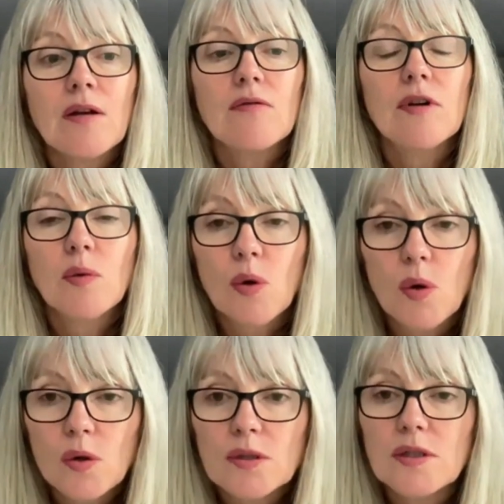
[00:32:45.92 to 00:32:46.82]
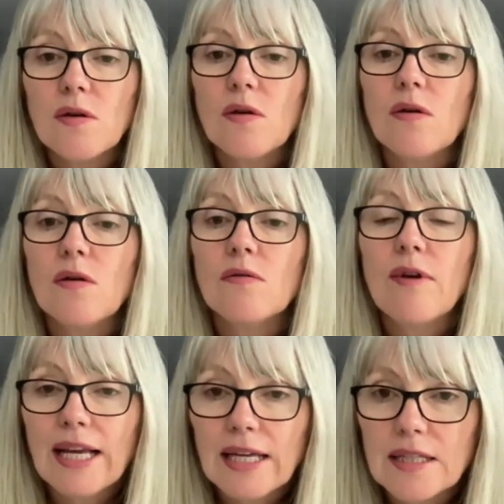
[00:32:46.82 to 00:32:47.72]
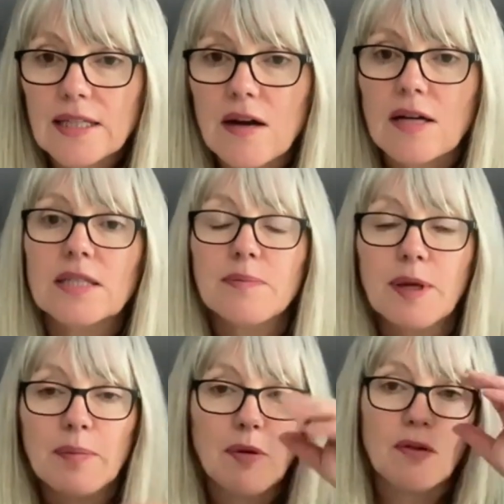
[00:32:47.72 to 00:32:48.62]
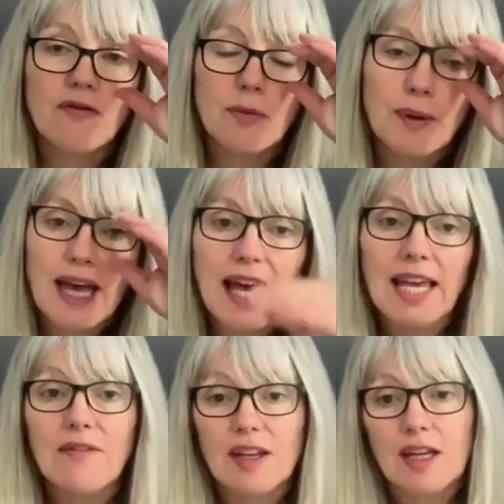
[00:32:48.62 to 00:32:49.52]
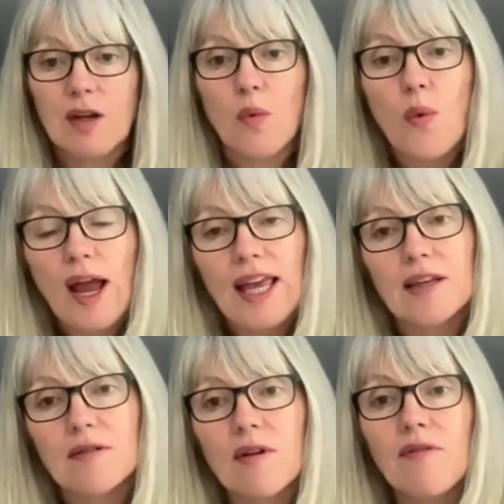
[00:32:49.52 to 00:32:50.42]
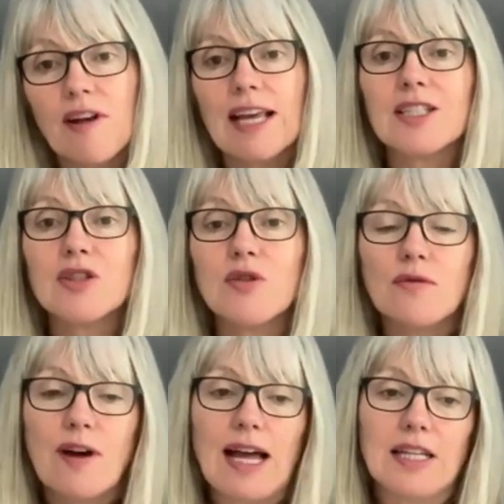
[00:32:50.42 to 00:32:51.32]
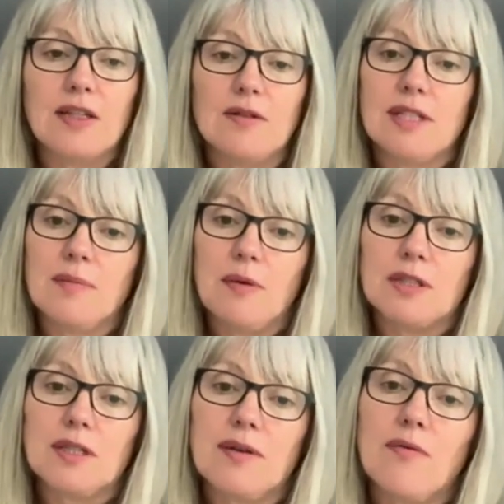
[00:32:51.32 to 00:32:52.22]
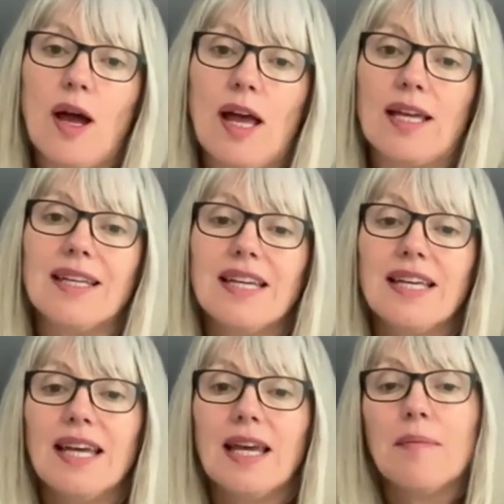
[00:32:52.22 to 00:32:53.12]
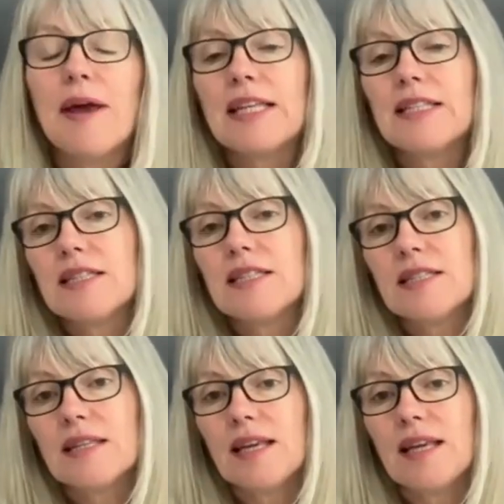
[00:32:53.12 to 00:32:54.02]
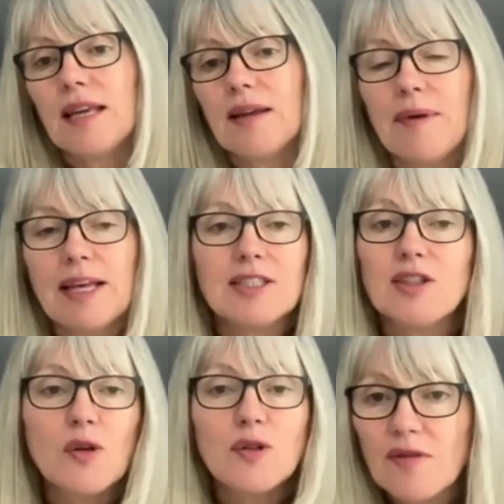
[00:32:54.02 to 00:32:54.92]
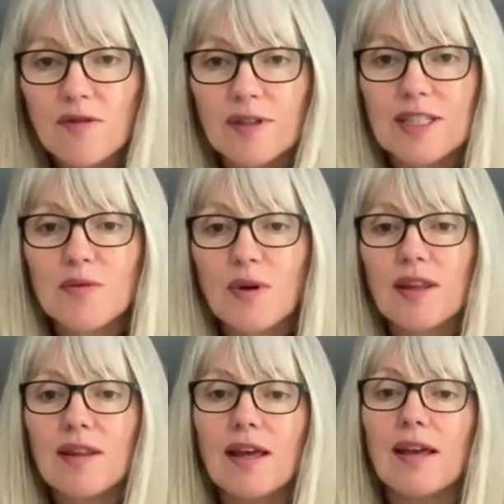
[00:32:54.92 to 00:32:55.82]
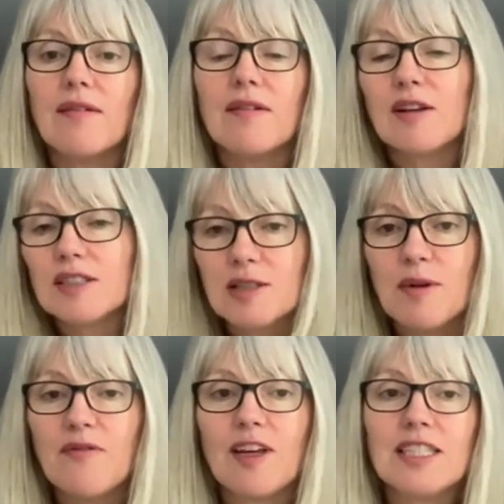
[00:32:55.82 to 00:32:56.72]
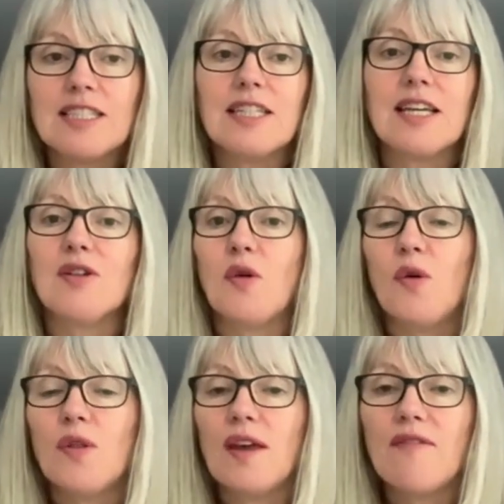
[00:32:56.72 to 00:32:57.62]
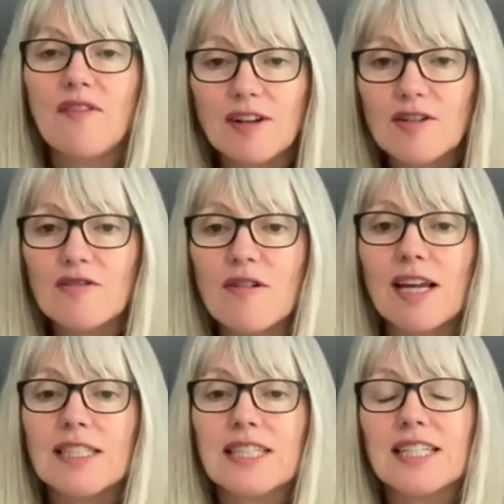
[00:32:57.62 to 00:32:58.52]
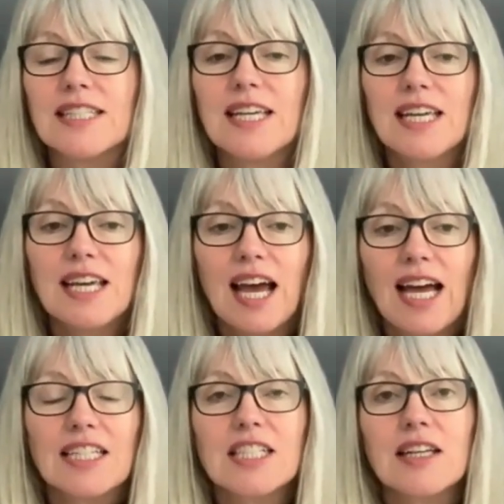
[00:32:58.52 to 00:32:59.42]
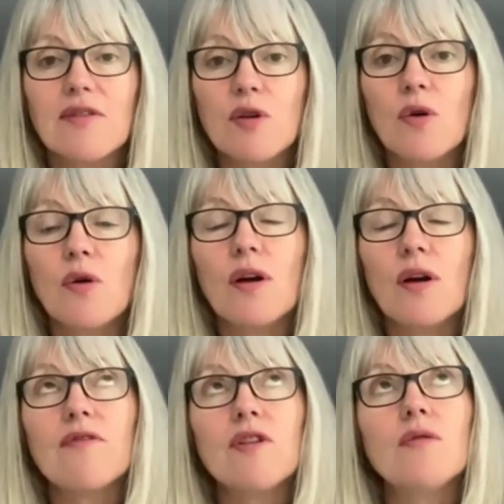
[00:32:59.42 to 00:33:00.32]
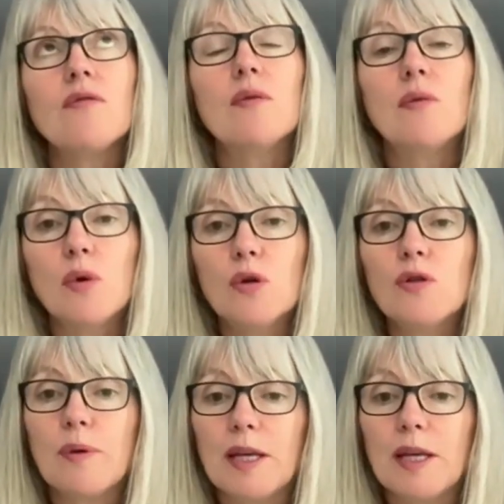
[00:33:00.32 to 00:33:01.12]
reward or recognize people for behaving in a way that reflects your values in a positive way, it makes no difference whether they're customer facing or they're fundraising. Actually, if you reward